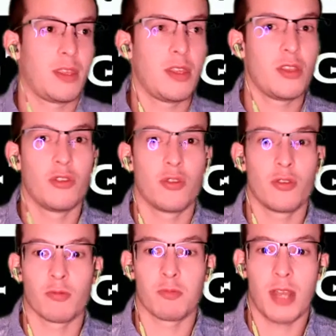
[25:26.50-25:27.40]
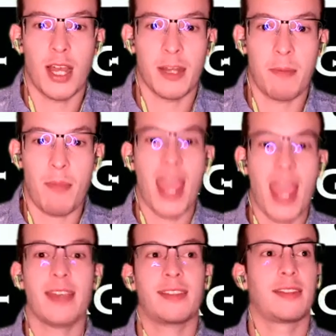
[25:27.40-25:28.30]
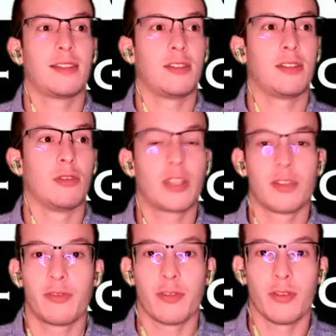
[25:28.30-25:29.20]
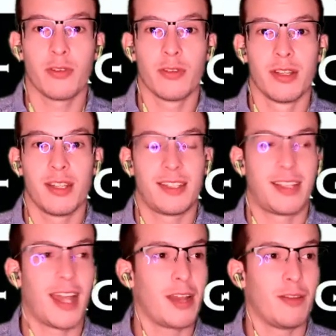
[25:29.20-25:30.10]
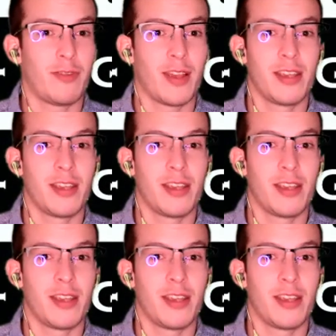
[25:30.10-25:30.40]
You're on a path. You're looking for a title fight.